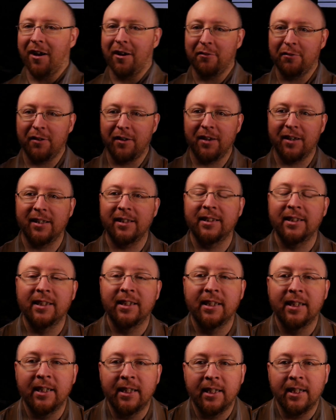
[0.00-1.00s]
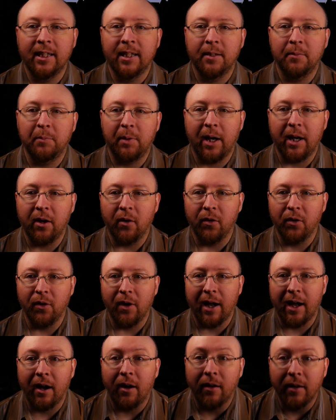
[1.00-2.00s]
off, but I don't know
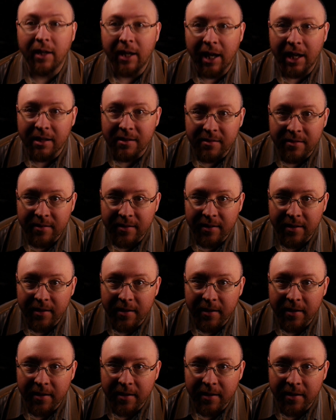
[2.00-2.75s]
how yet.